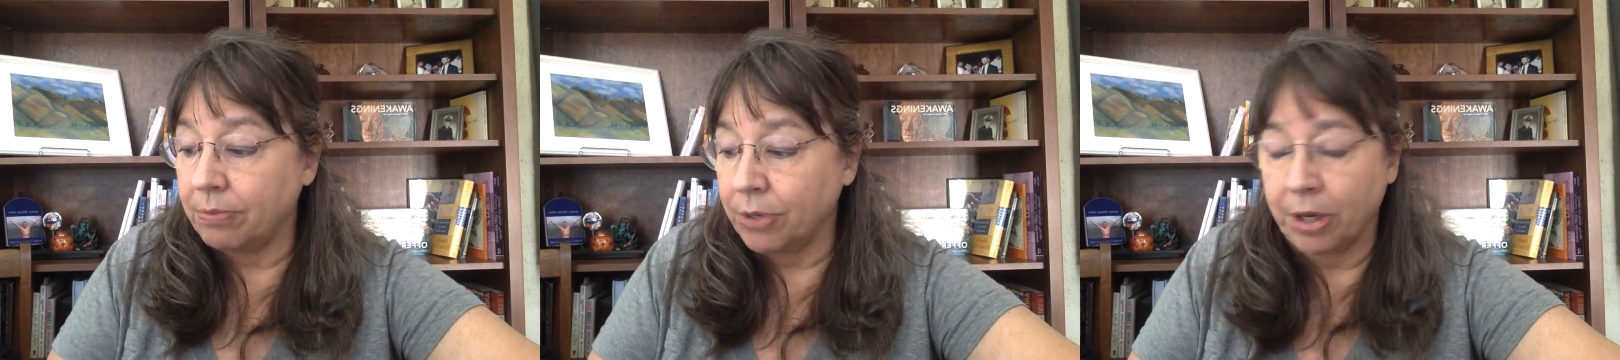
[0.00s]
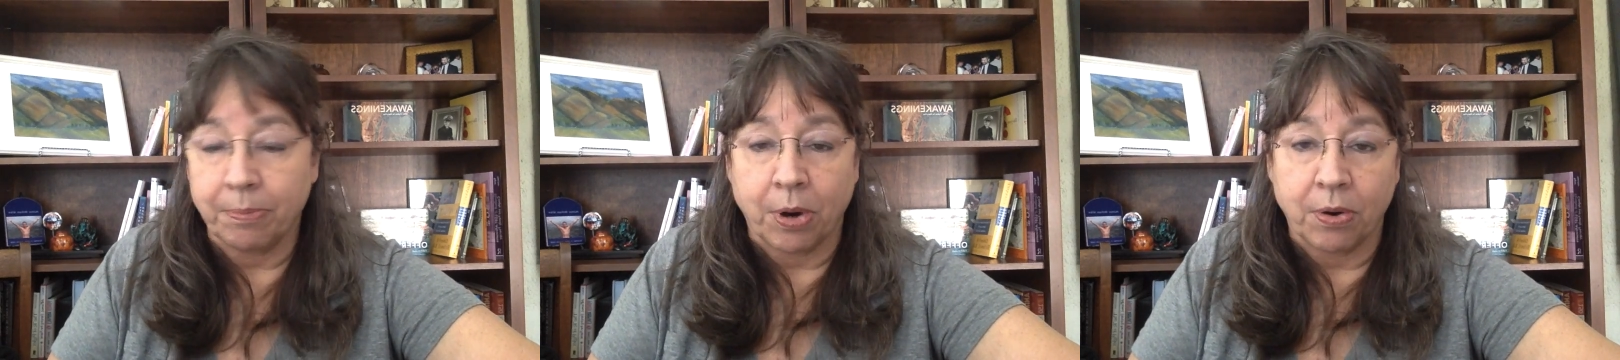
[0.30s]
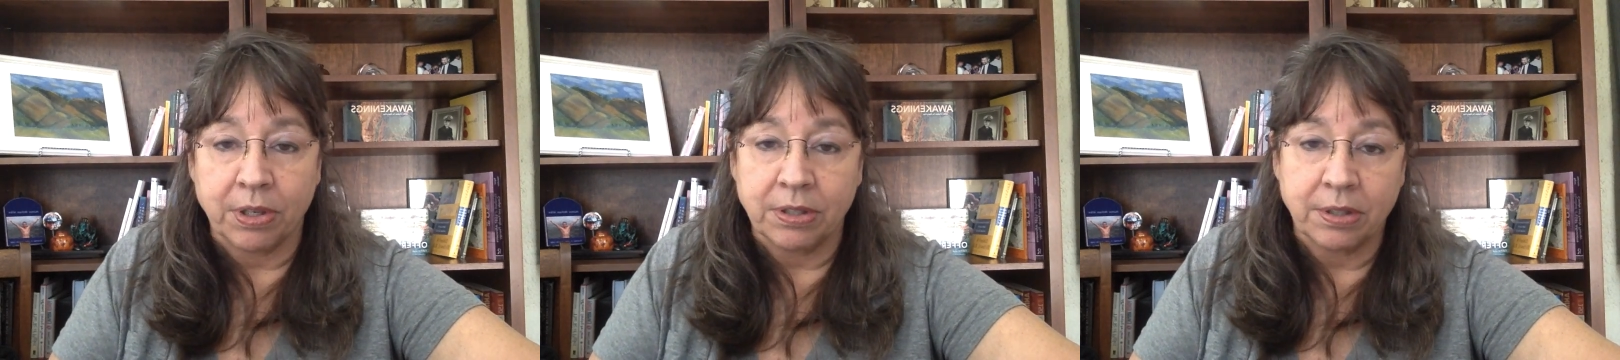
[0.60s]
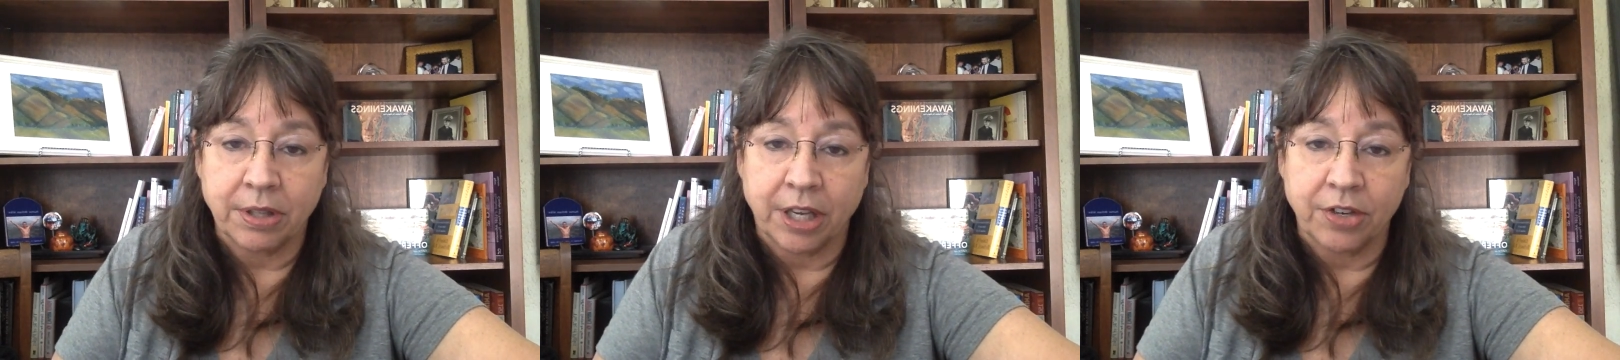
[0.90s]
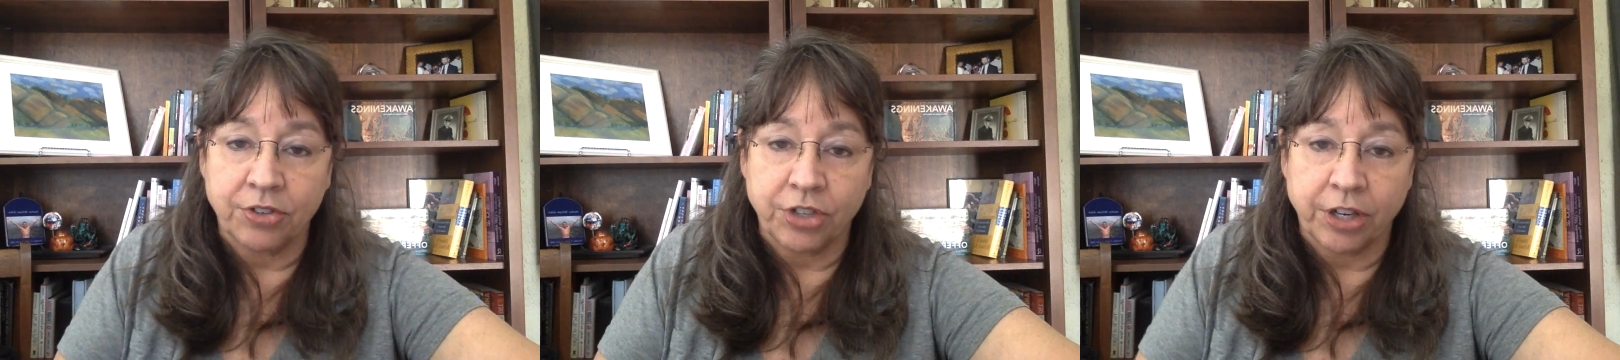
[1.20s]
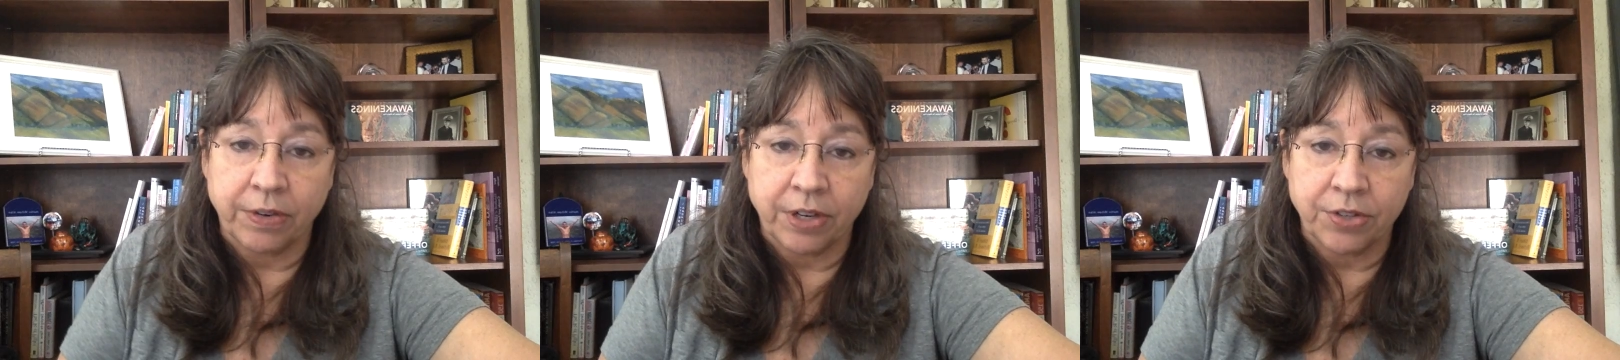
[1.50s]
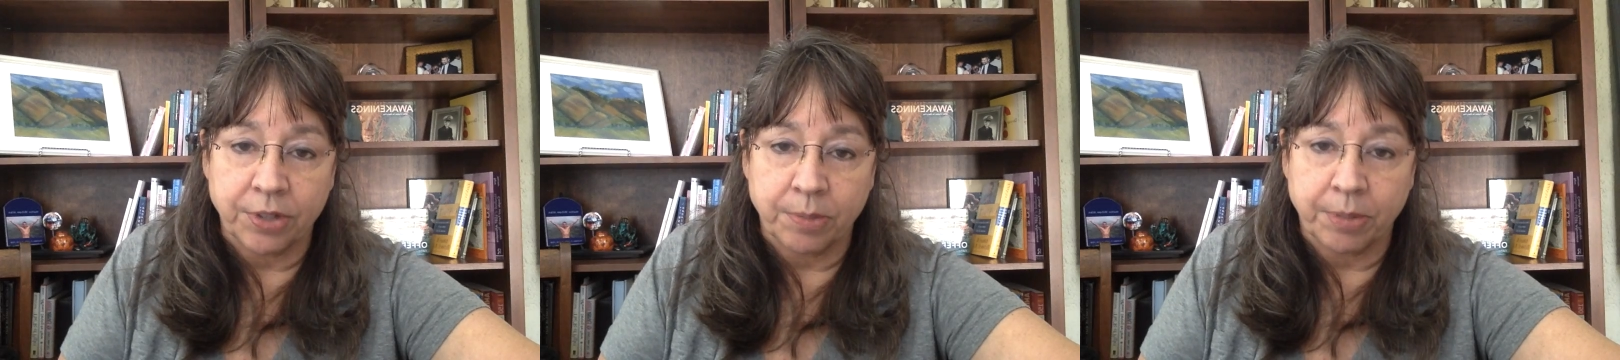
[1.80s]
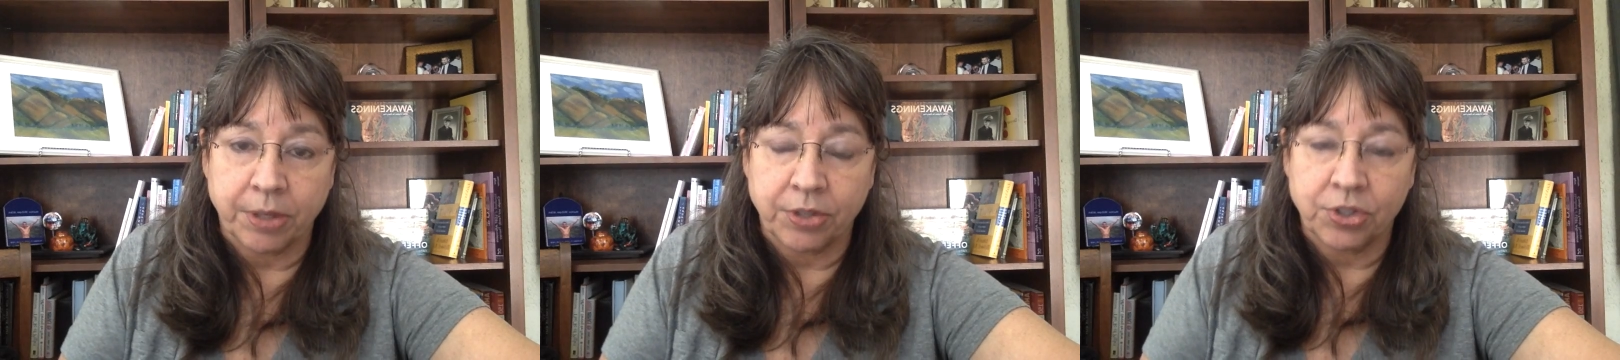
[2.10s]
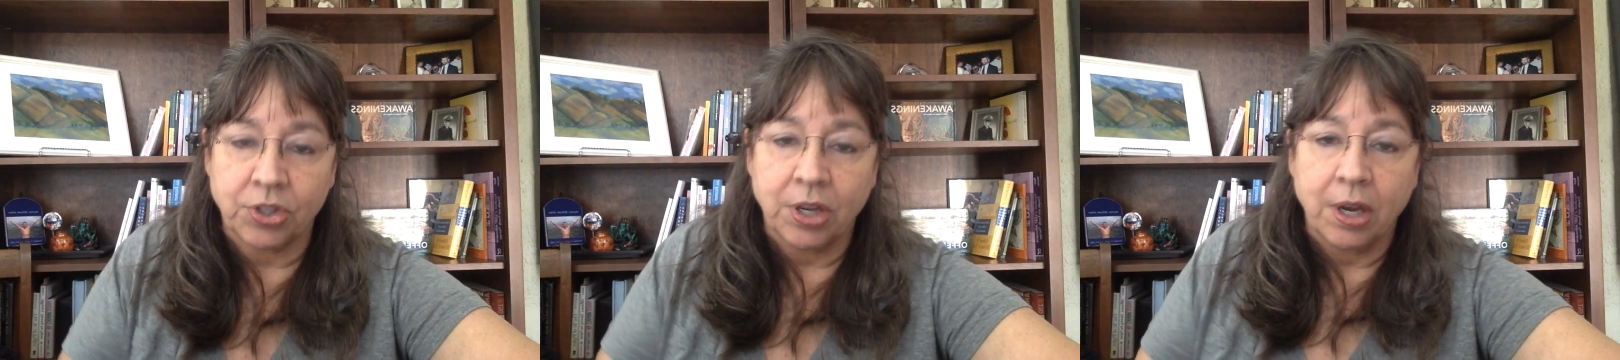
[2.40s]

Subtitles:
Murray Bowen, the intergenerational approach.